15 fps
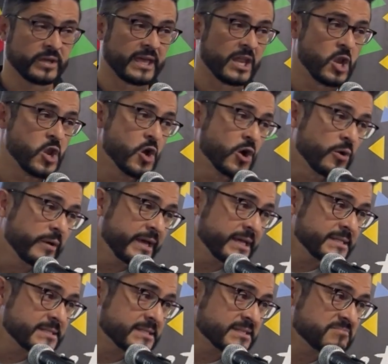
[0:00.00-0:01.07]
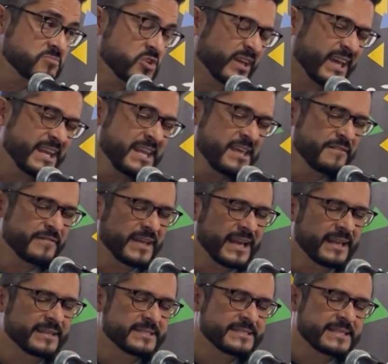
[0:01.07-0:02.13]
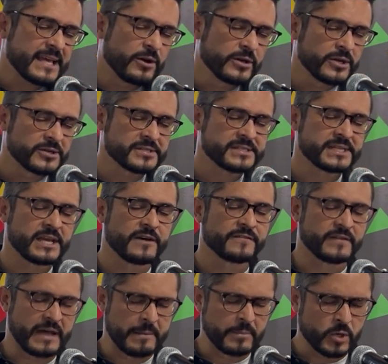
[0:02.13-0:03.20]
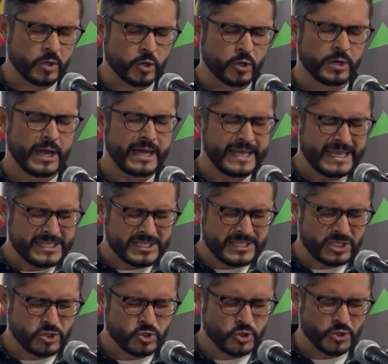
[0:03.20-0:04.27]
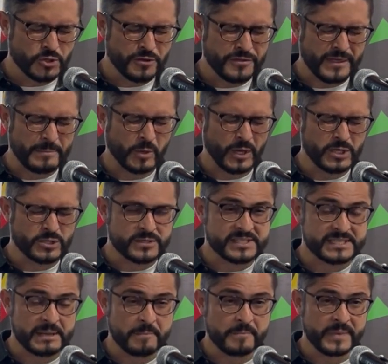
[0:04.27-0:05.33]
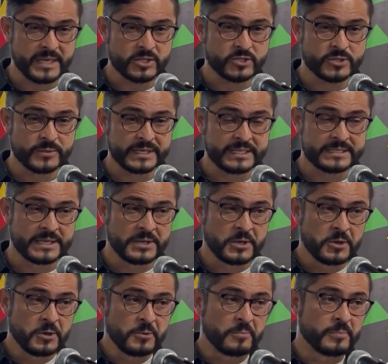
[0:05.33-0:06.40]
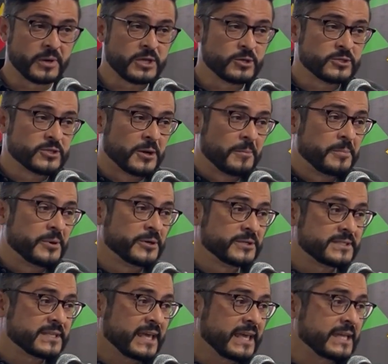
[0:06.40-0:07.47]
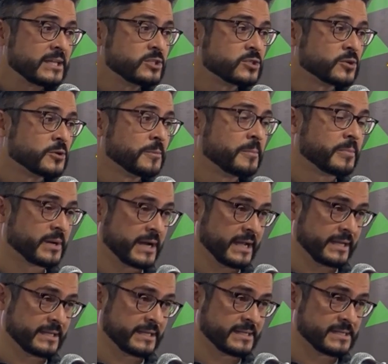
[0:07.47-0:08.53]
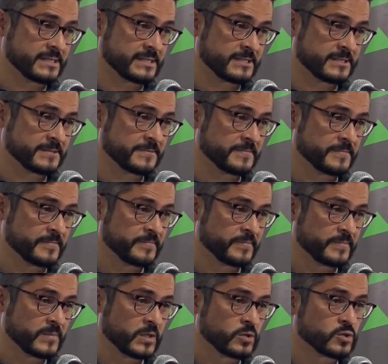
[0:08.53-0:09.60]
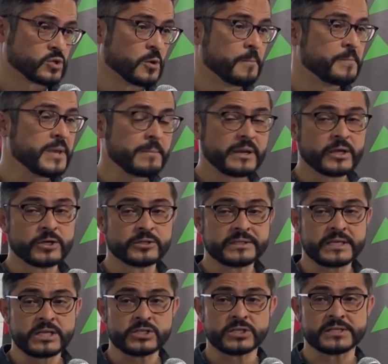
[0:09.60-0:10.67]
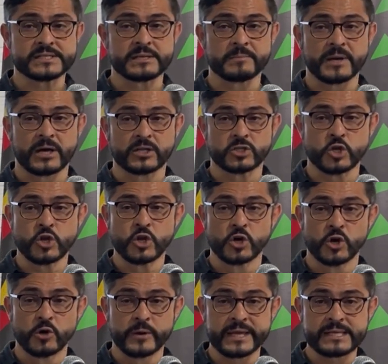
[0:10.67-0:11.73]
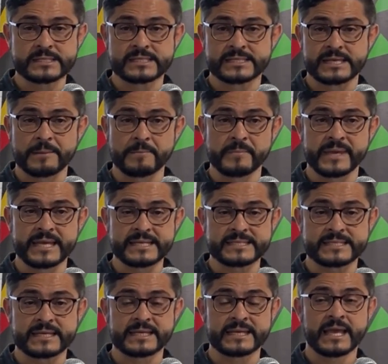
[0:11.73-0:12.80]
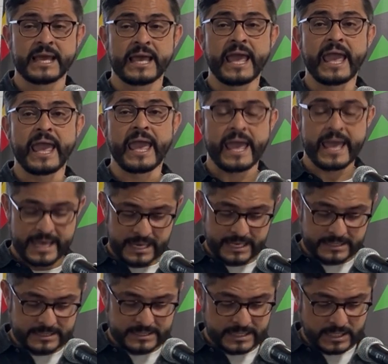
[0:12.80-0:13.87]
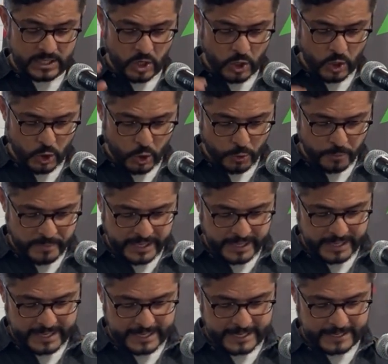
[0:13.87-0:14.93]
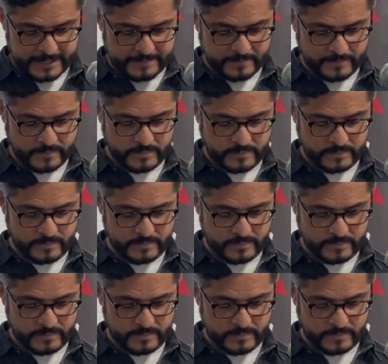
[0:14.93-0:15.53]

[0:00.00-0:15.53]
You can know it. You can even tell yourself, um, it's the truth. I'm going to submit to it. But you don't put into practice. So biblical teaching is about knowing, submitting, and obeying.